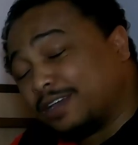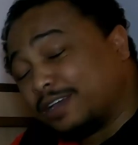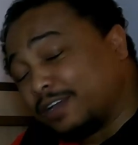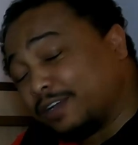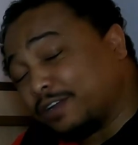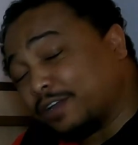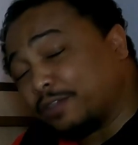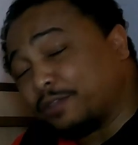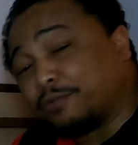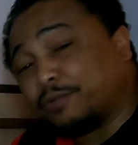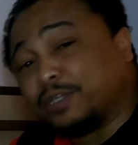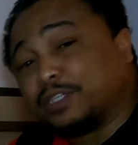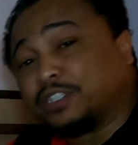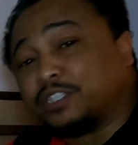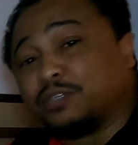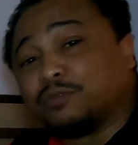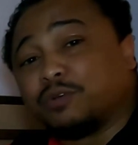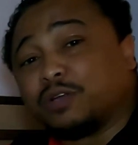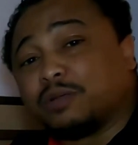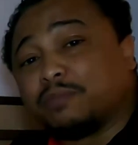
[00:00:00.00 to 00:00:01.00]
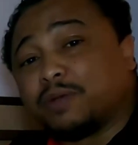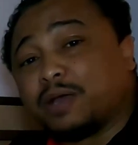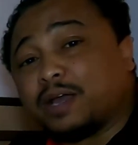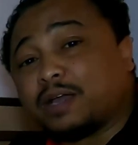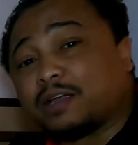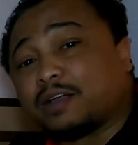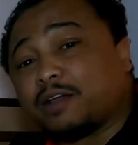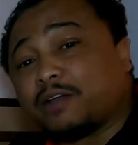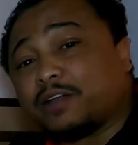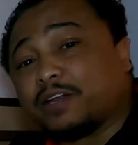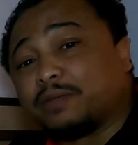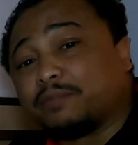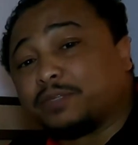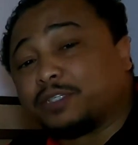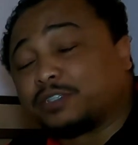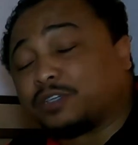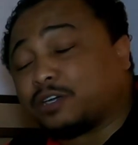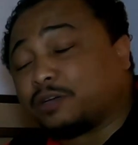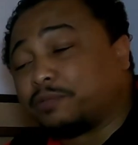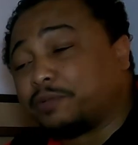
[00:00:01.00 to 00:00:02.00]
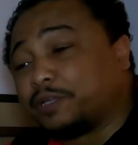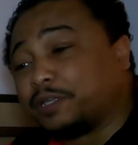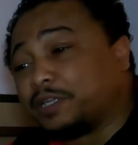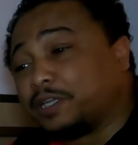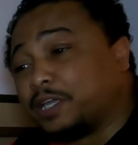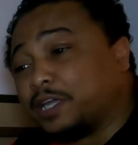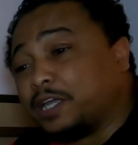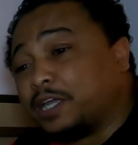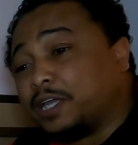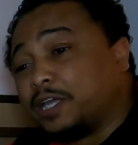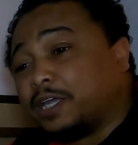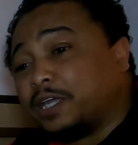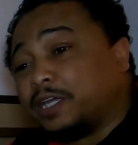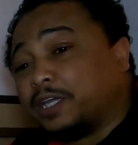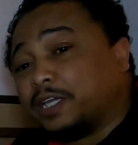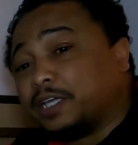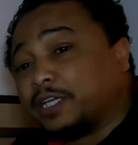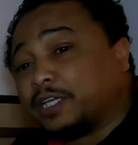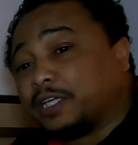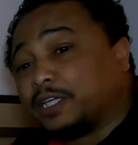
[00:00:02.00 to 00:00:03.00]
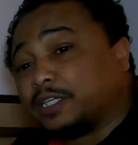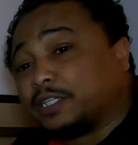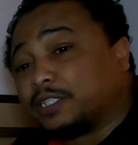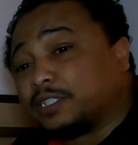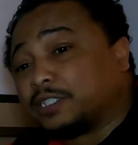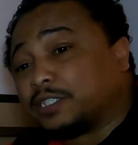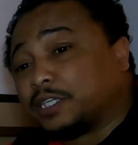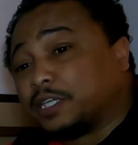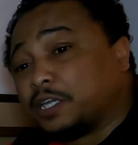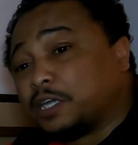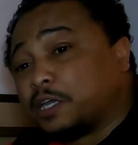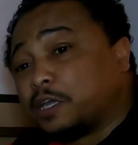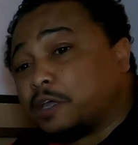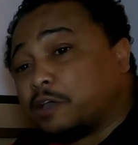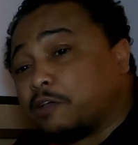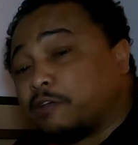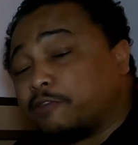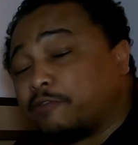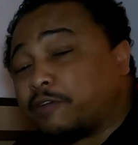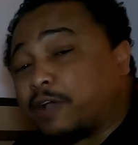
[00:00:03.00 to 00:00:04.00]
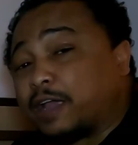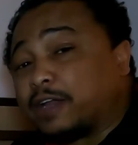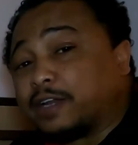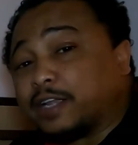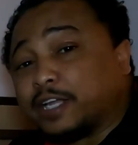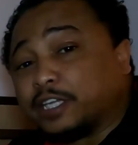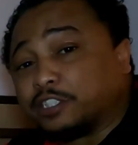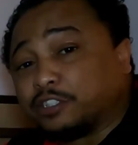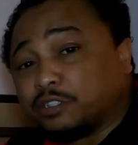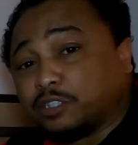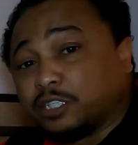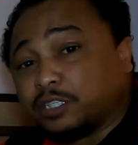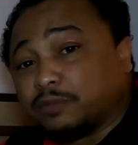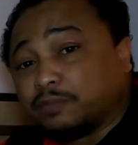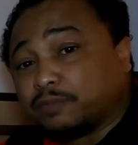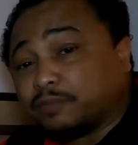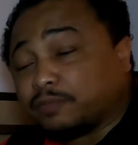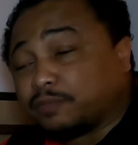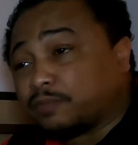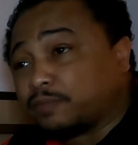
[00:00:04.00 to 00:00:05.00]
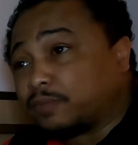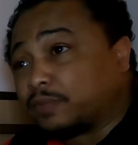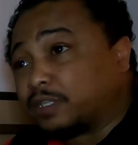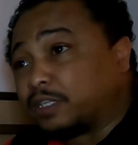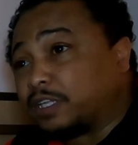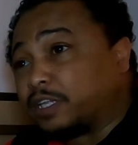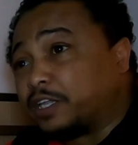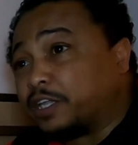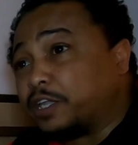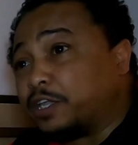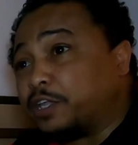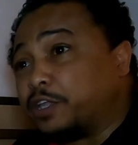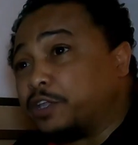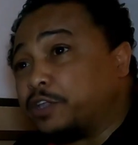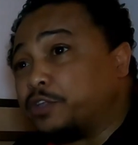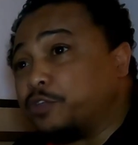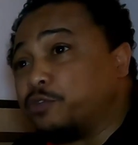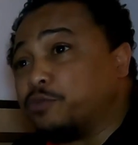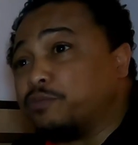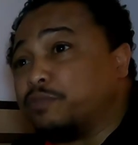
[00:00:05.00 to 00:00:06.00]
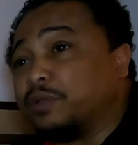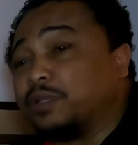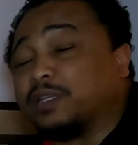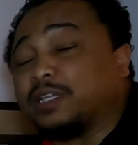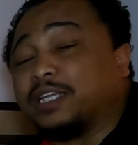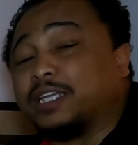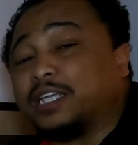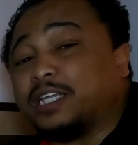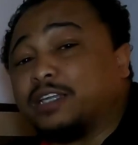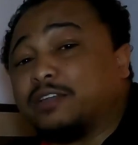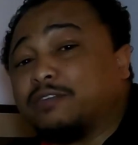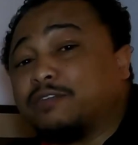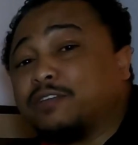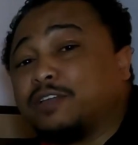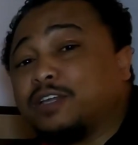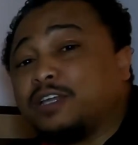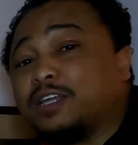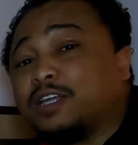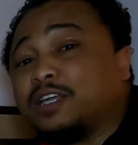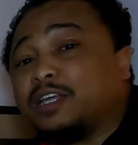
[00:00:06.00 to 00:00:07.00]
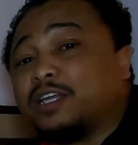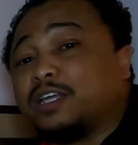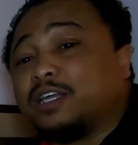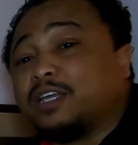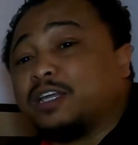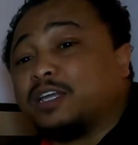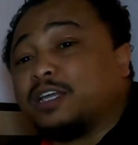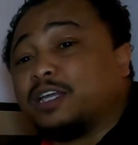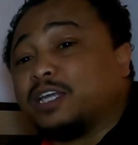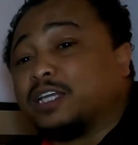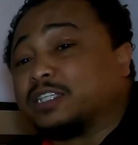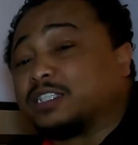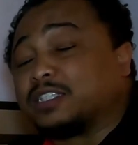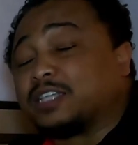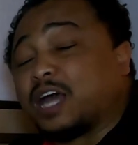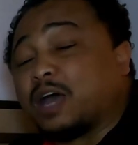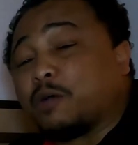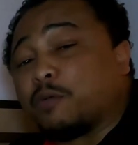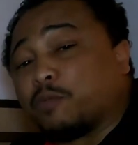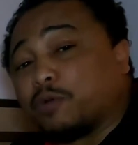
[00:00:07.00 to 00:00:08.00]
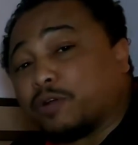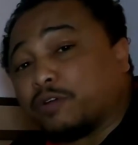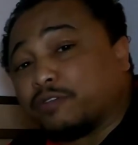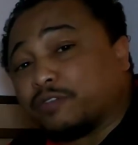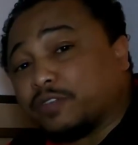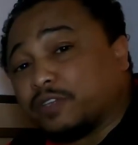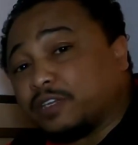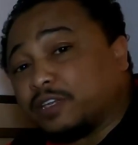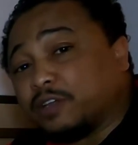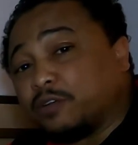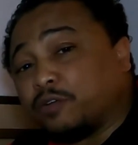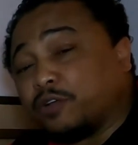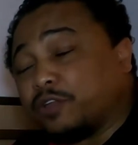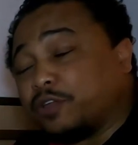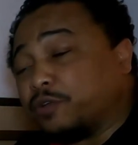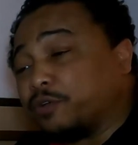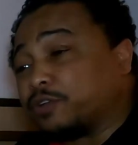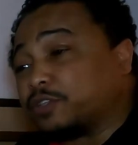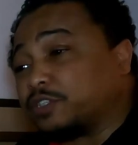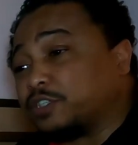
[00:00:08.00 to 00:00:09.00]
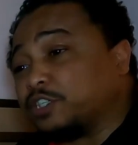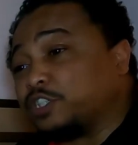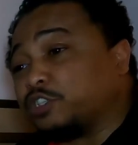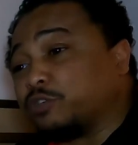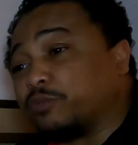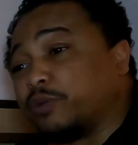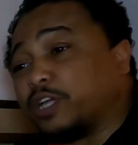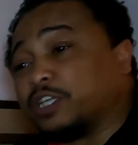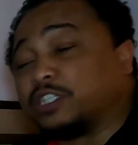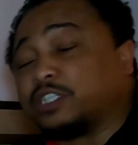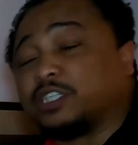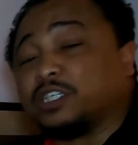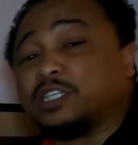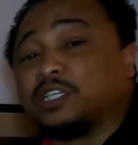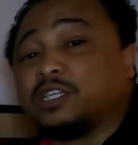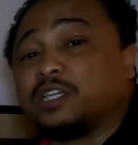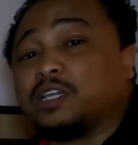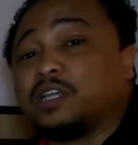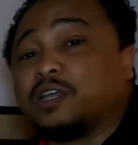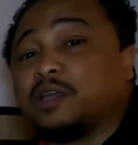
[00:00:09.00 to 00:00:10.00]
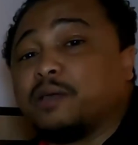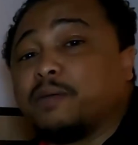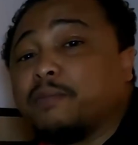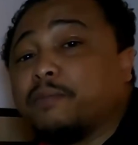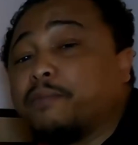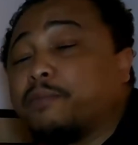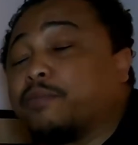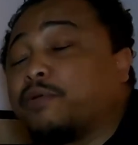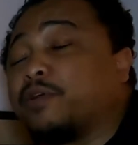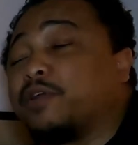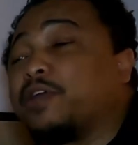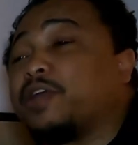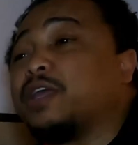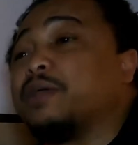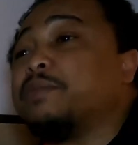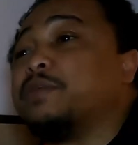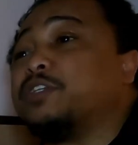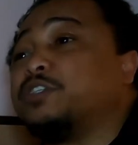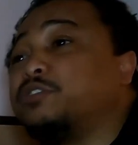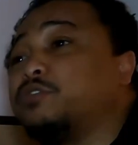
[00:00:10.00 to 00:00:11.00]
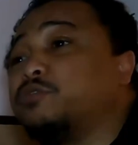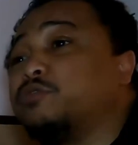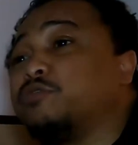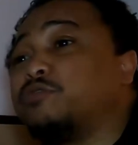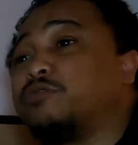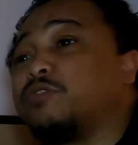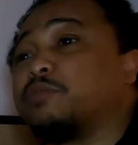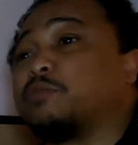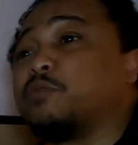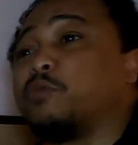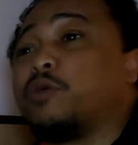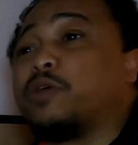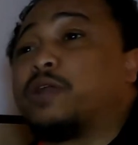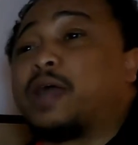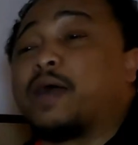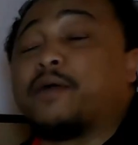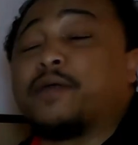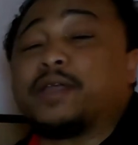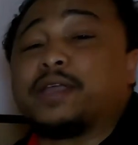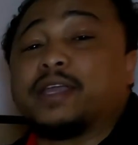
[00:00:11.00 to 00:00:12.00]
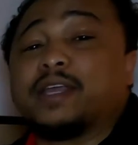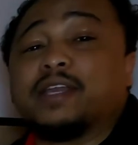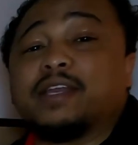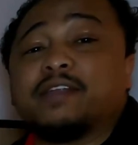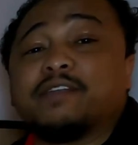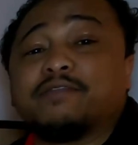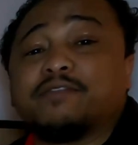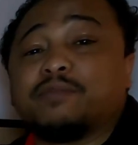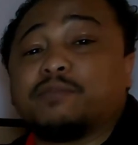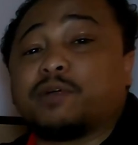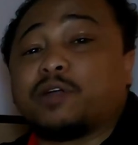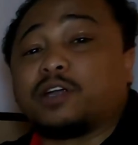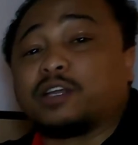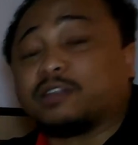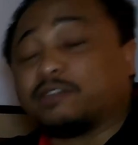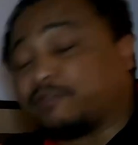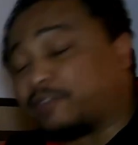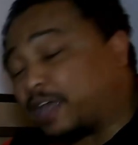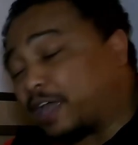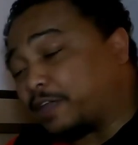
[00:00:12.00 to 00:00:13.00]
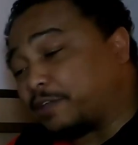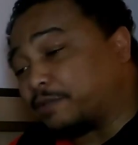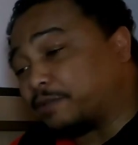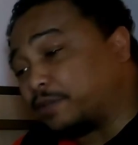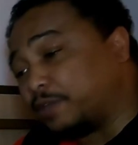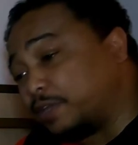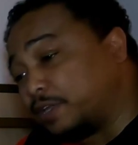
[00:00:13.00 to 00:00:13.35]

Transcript: Another reason you want to buy a car at MSRP is financially, you believe it's not worth it, or your situation prohibits you from going out and getting it for market value.